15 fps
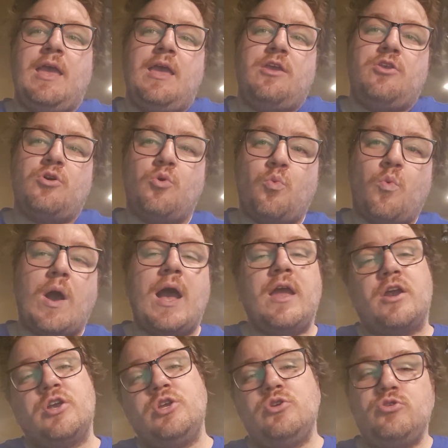Why
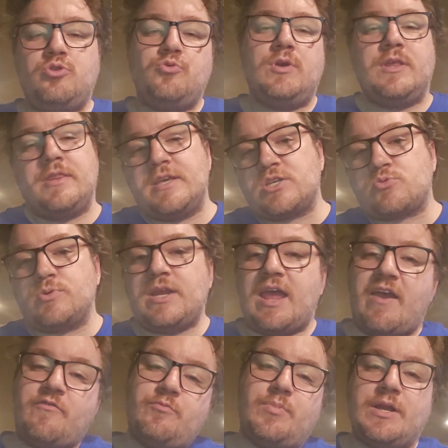are you doing this when
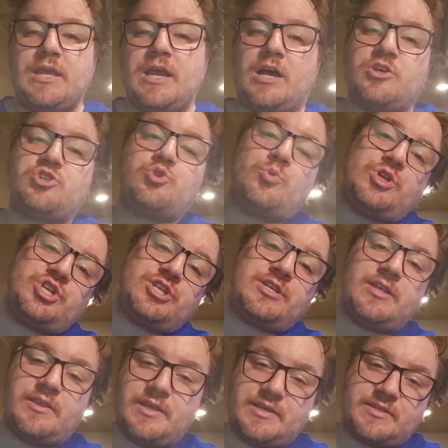everybody else switched
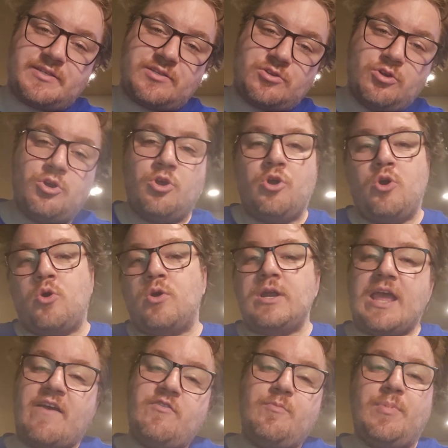to this? Or
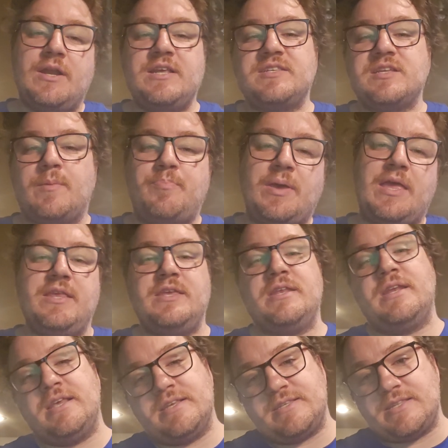everybody's opinion
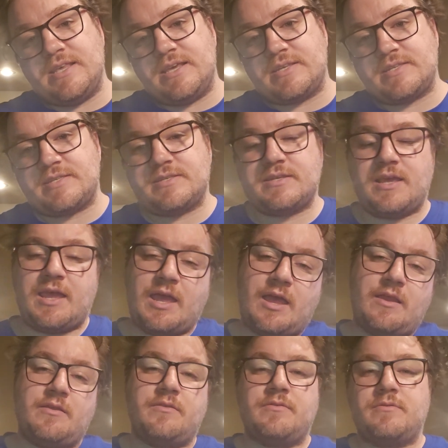is this,
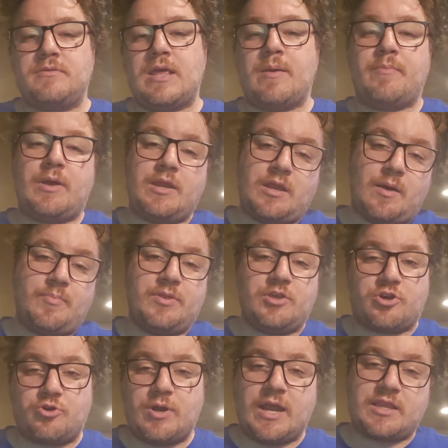and that might not be the
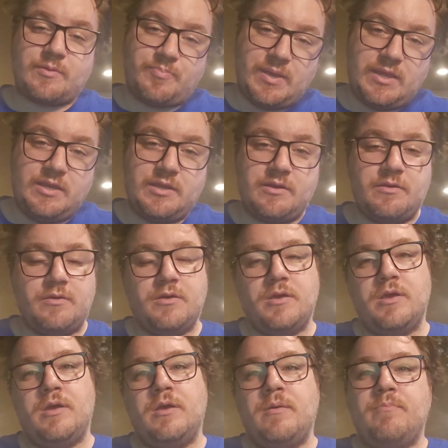correct opinion,
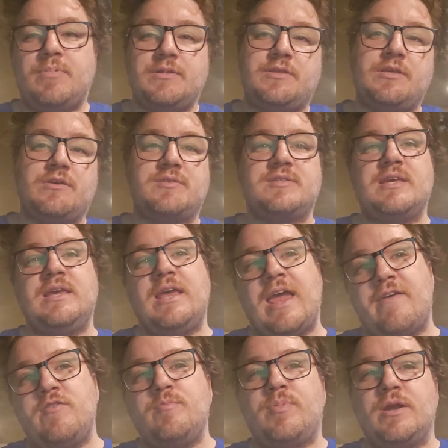but they'll say
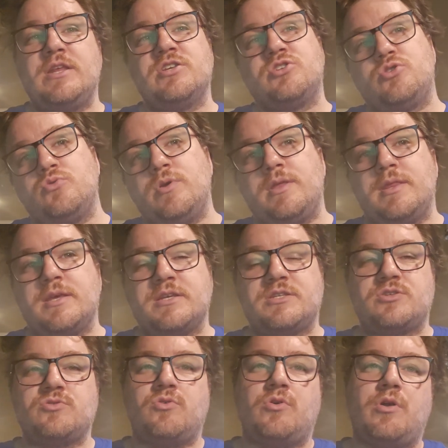everybody is doing
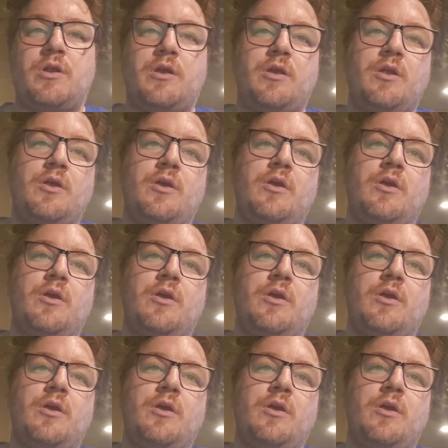this, or